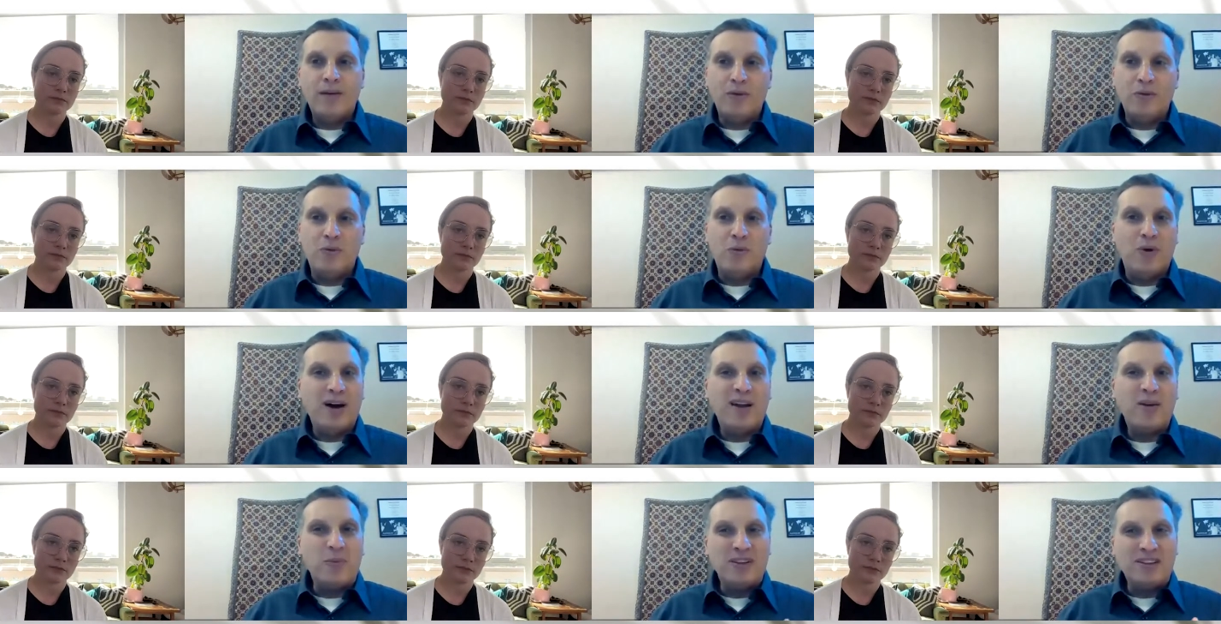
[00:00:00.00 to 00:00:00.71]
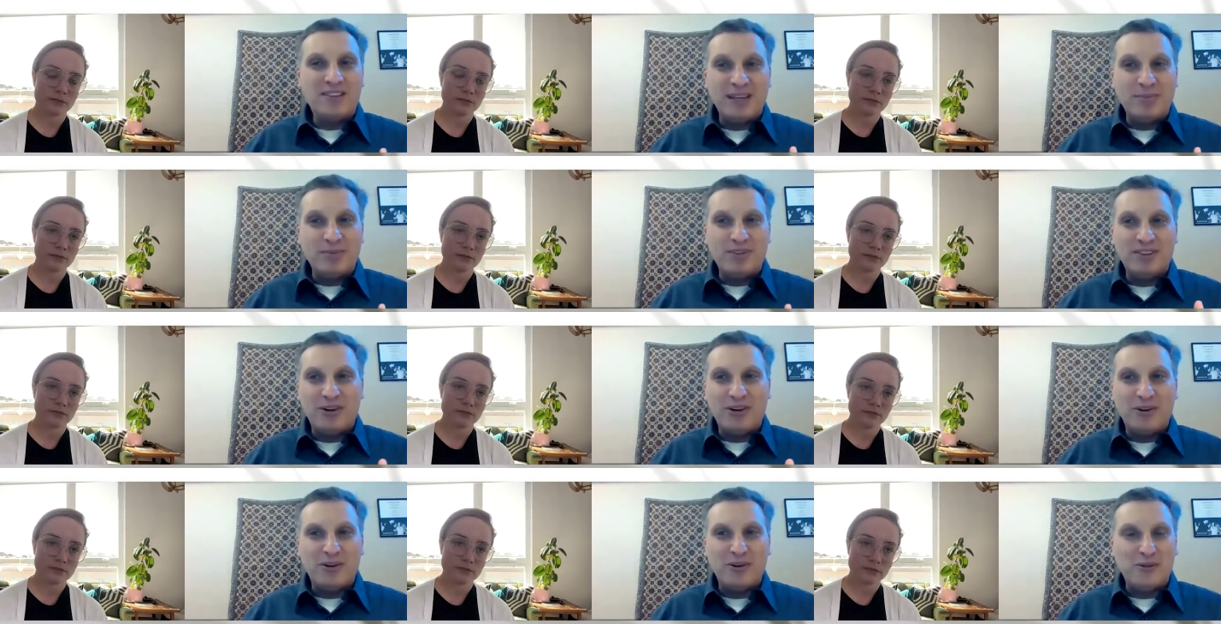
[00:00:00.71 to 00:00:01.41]
Speaker 1: one which seems
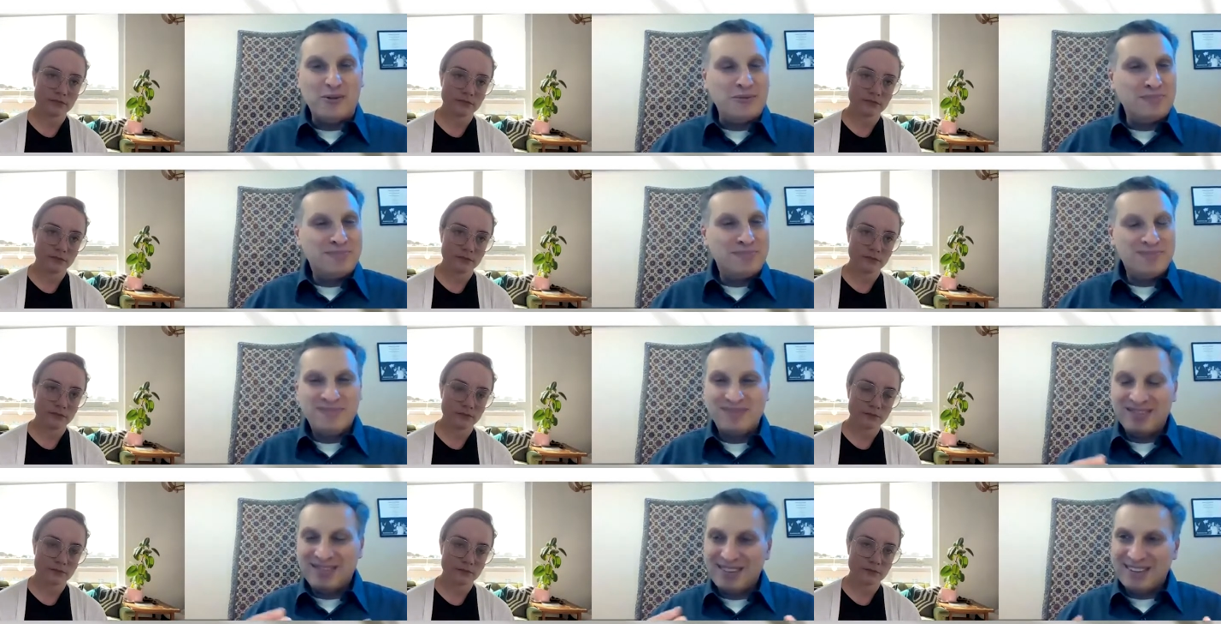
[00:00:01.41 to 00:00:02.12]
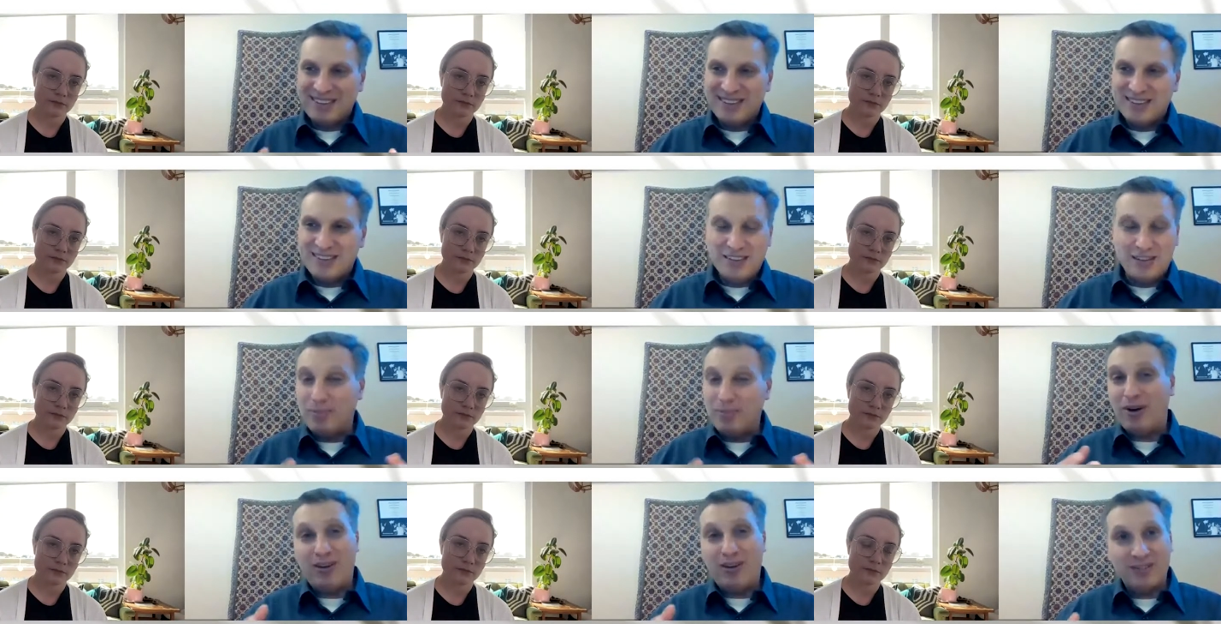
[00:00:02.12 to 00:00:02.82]
so
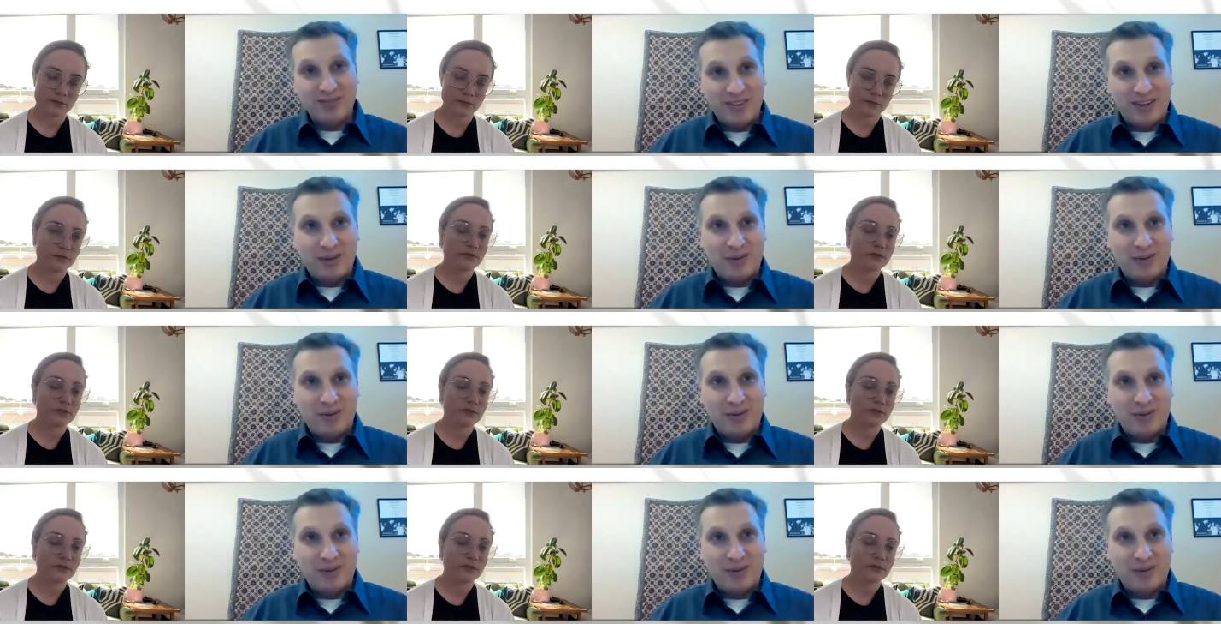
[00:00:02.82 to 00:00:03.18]
small in a